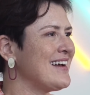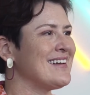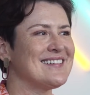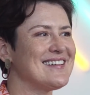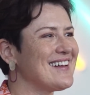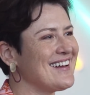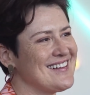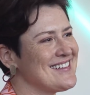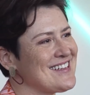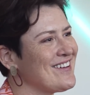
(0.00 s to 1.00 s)
and
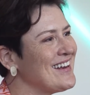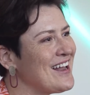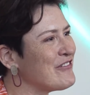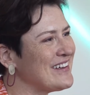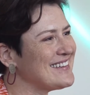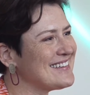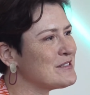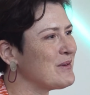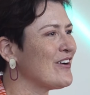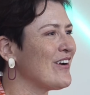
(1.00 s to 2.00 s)
so I love it.
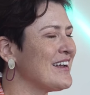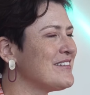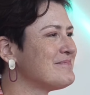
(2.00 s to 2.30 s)
It's been great.